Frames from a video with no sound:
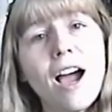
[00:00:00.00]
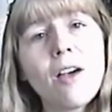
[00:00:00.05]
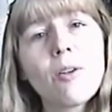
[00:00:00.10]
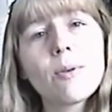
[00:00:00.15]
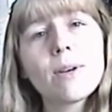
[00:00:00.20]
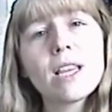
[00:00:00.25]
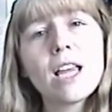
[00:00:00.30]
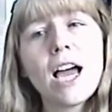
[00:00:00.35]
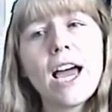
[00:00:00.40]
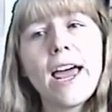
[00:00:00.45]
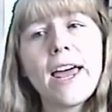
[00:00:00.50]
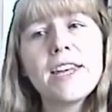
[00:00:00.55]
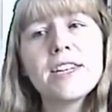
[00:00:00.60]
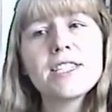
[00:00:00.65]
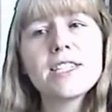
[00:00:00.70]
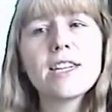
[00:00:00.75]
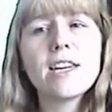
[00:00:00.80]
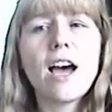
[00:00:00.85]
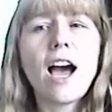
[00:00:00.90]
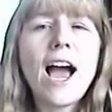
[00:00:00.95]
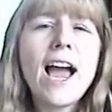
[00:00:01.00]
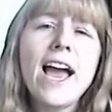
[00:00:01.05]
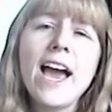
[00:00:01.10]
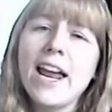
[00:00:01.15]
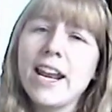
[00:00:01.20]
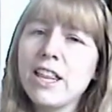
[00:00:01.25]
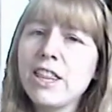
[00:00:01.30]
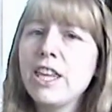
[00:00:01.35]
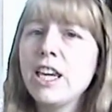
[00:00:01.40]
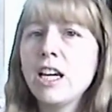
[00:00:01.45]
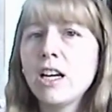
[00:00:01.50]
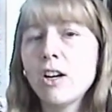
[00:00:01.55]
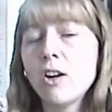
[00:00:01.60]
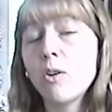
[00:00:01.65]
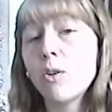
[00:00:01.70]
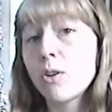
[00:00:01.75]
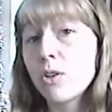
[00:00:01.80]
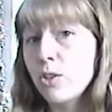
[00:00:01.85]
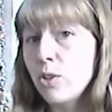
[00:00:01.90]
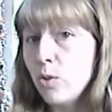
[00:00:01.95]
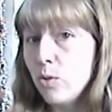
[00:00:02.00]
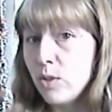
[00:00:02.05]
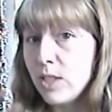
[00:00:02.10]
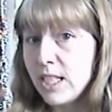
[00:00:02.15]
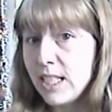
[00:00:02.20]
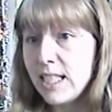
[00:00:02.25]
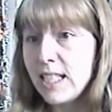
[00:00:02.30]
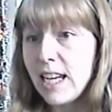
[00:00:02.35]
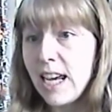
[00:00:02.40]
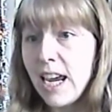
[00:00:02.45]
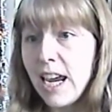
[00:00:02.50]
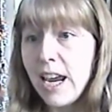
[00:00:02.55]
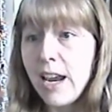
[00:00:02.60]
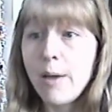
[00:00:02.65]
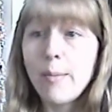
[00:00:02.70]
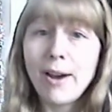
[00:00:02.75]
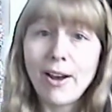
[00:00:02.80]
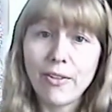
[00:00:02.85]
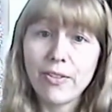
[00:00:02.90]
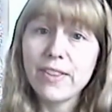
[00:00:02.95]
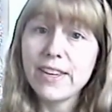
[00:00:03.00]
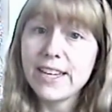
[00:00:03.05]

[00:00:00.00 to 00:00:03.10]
I realized I had a thing or two to say about